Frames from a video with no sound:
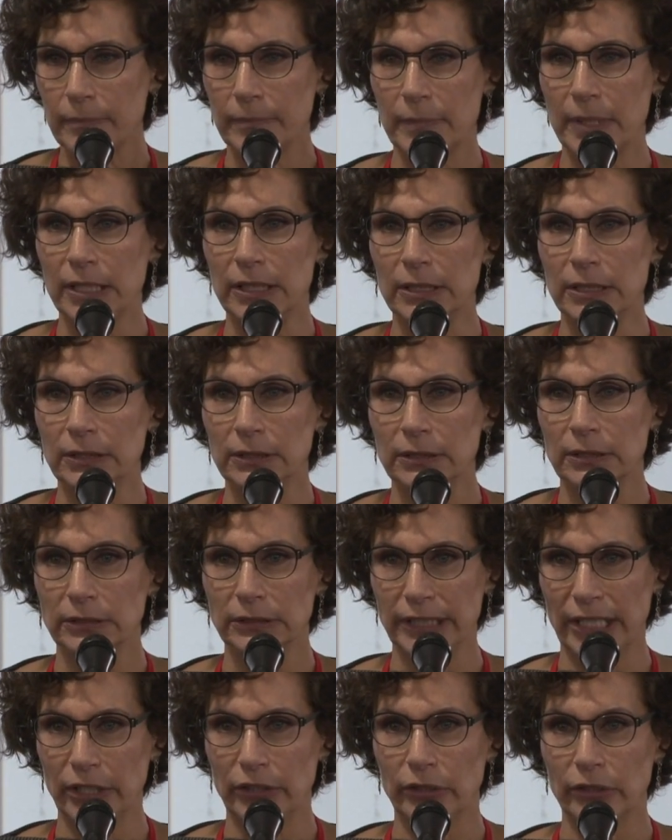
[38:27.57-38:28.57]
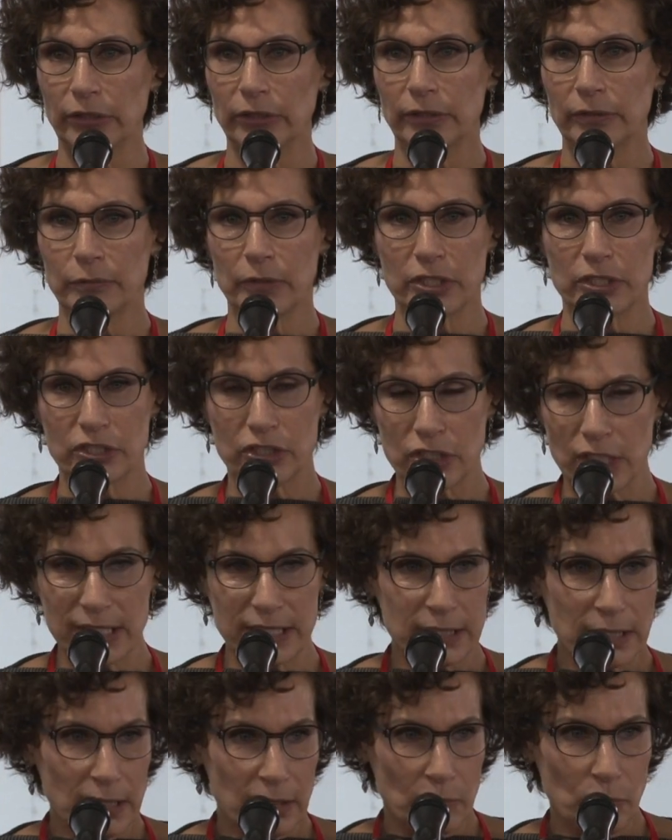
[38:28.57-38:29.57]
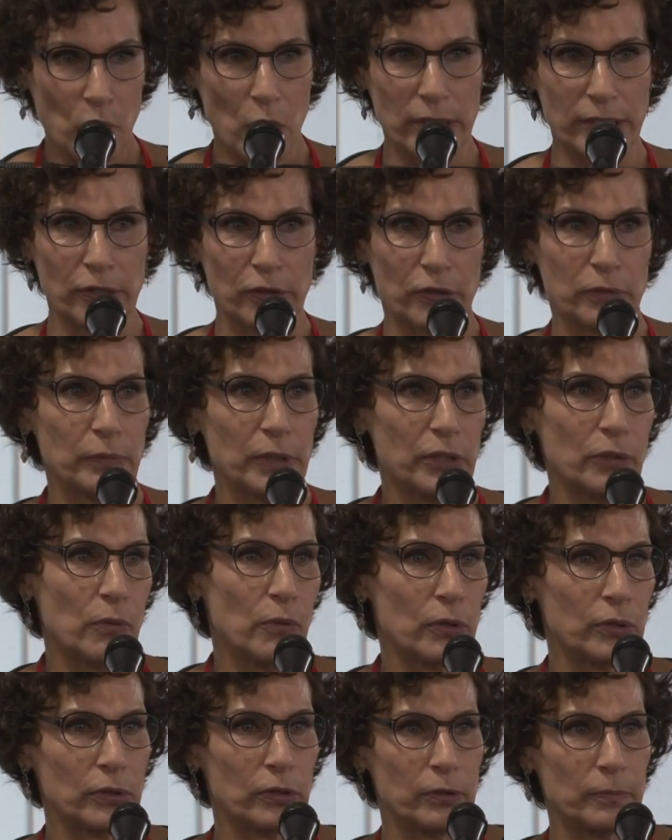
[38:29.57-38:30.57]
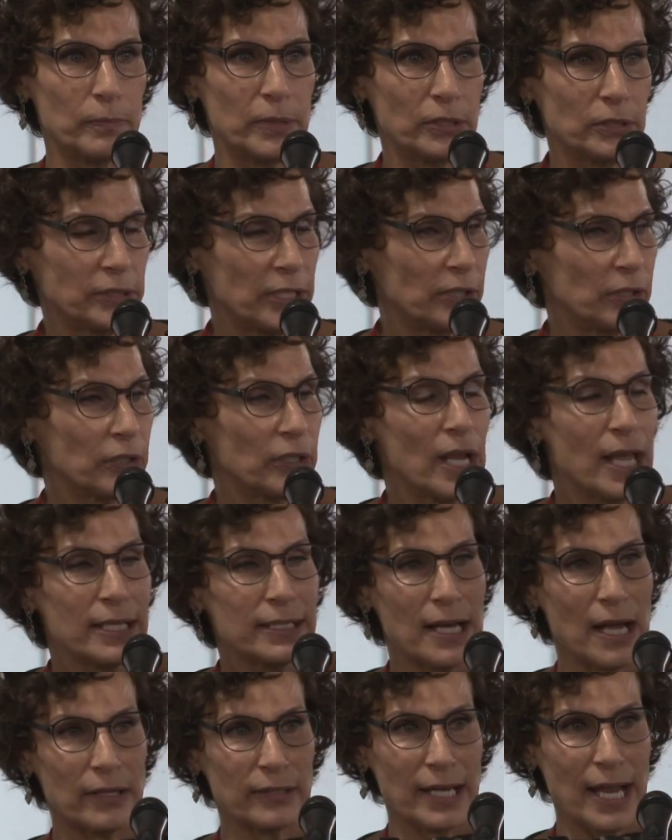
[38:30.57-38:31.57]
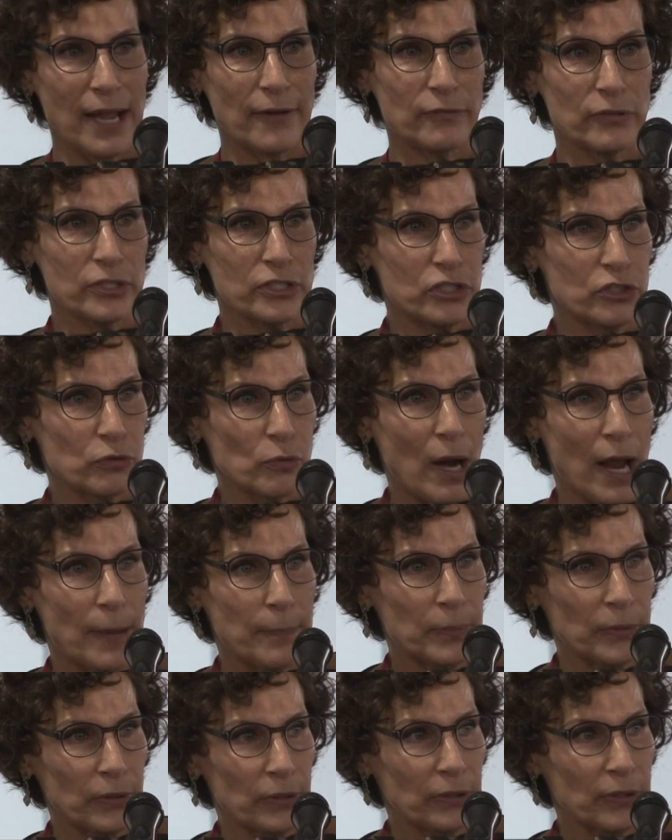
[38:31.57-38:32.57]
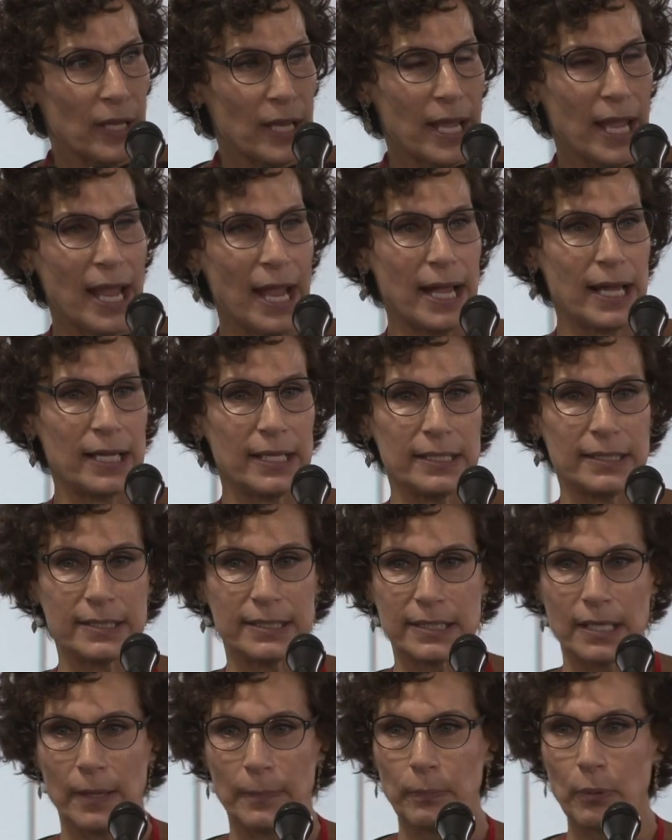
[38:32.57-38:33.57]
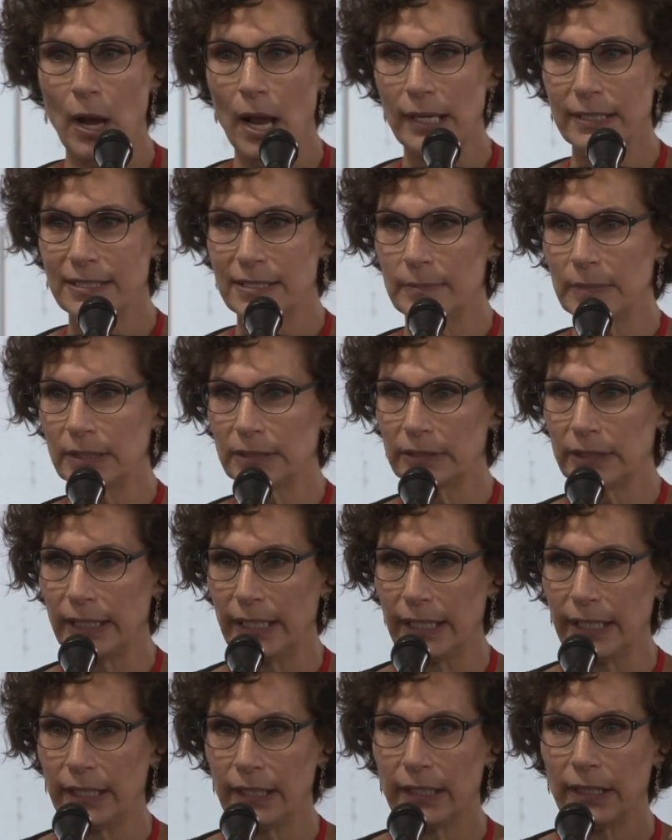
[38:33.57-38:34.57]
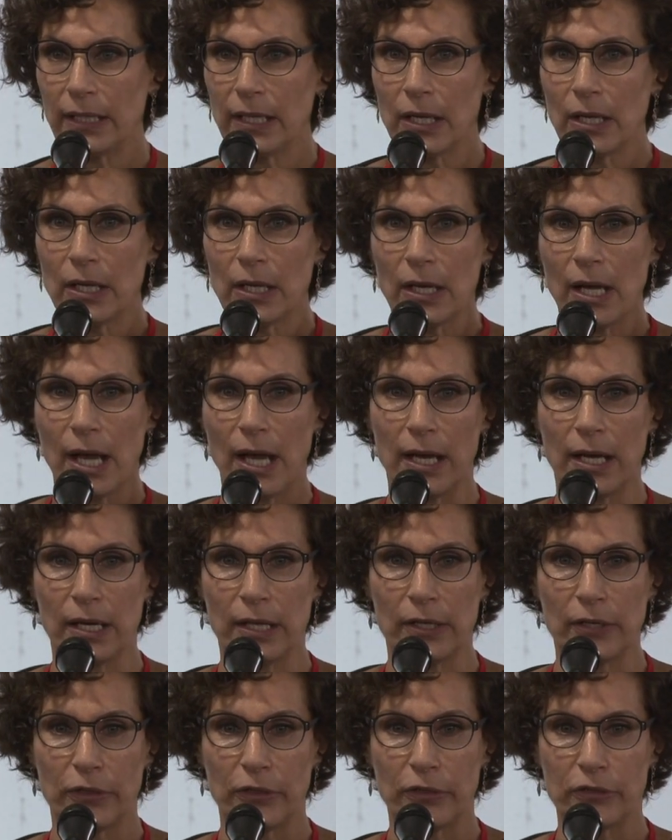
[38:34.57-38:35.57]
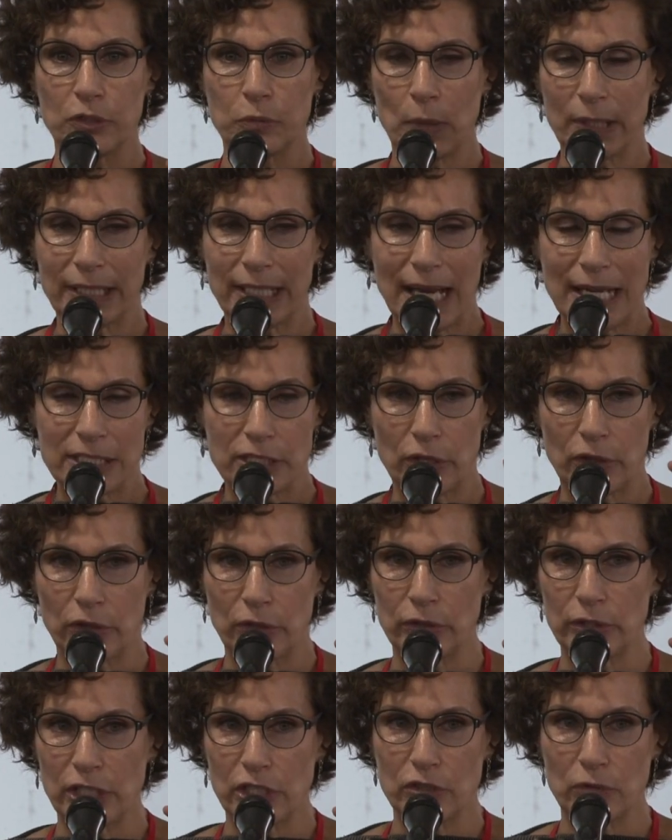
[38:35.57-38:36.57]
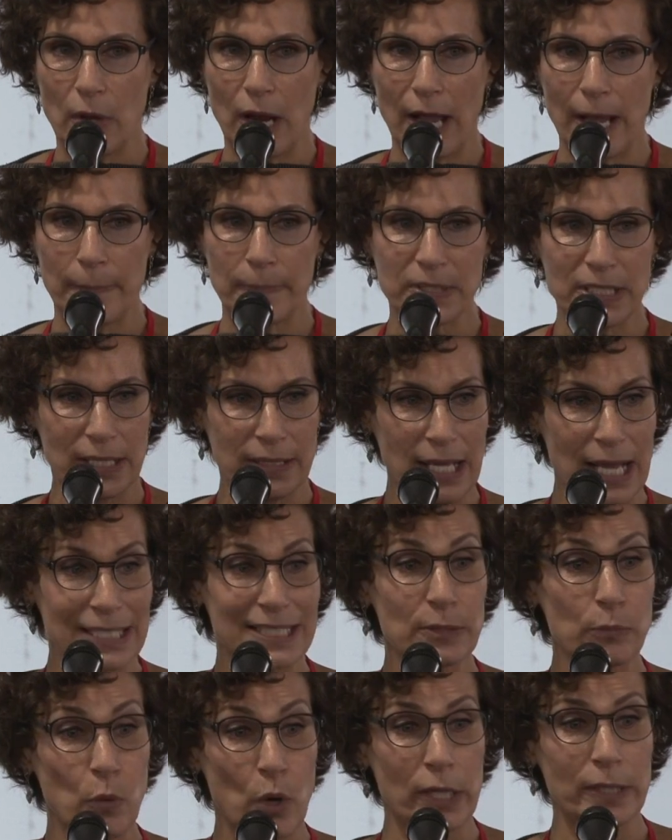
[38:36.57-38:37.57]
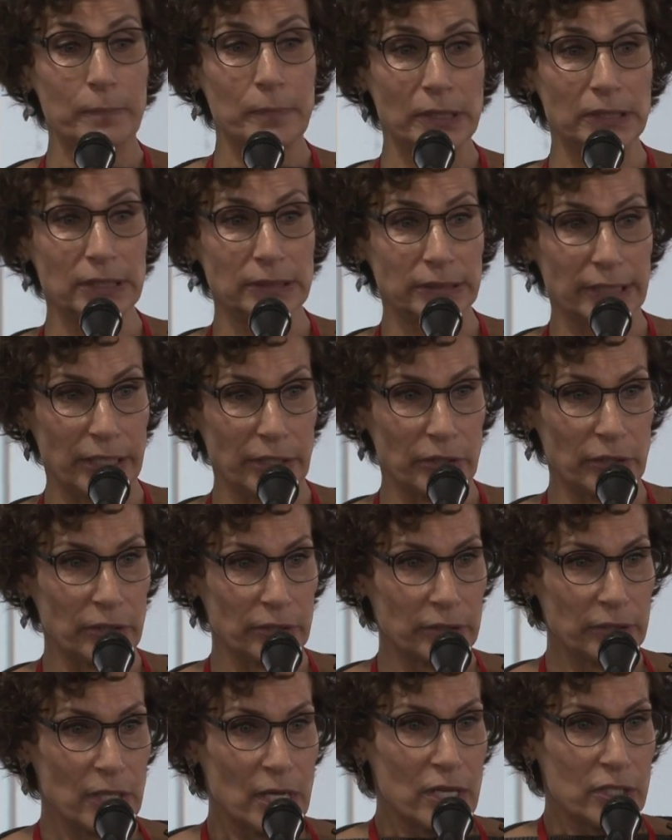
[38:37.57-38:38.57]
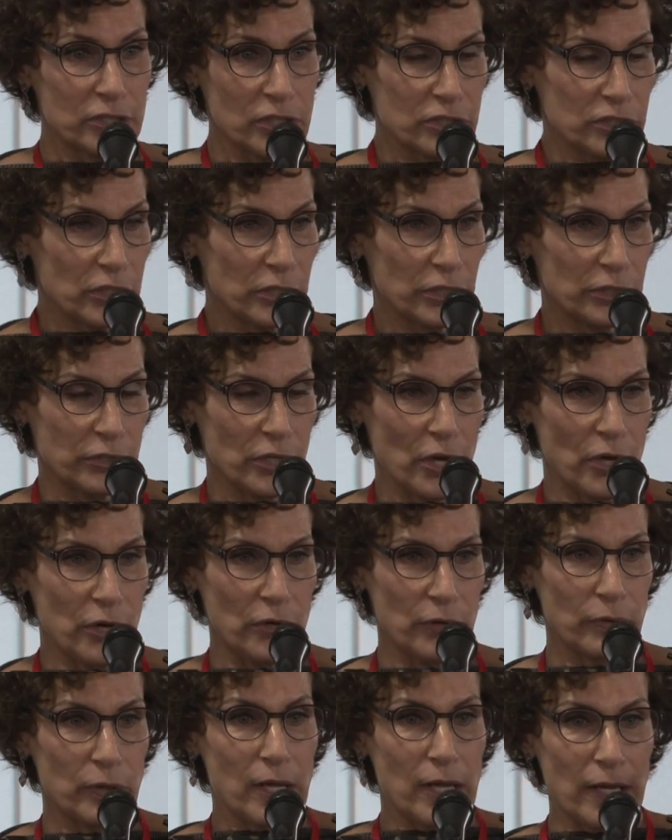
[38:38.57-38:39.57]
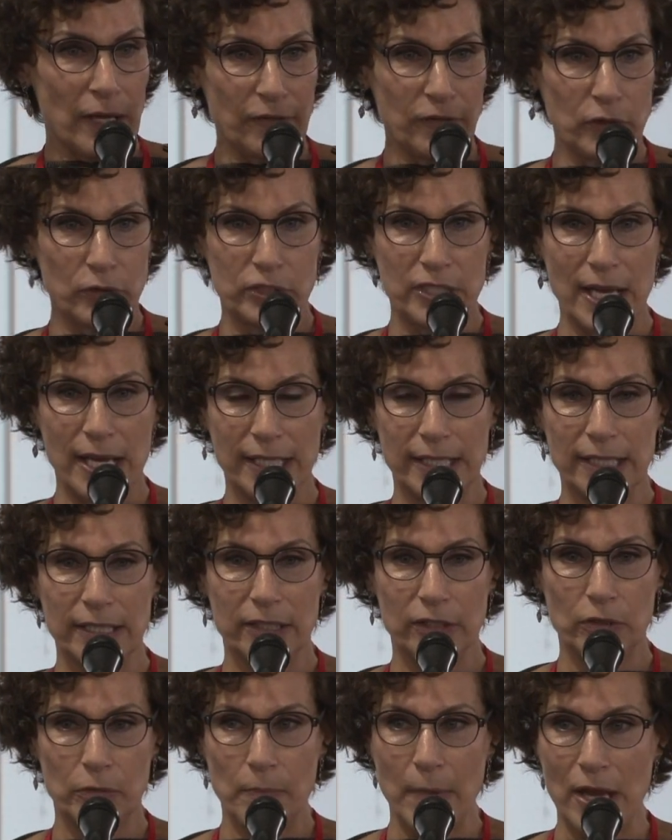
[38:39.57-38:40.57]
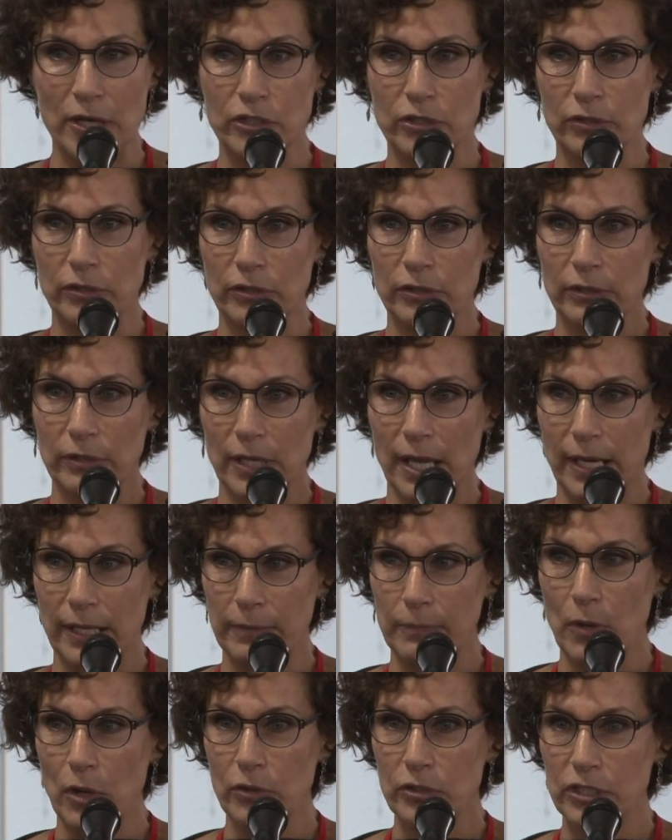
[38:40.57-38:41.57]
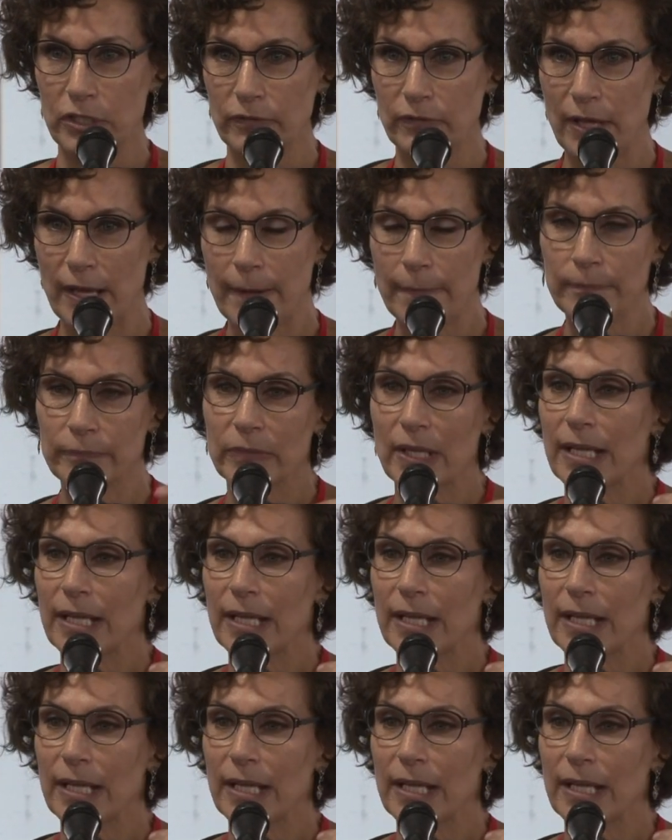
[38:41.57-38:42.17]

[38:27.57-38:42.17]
milliliter, which is just one and three quarter milliliter. Now, an average dropper has approximately uh, twenty-eight to thirty drops, and that's one milliliter. Just so you know, if you take it, you measure on most of them.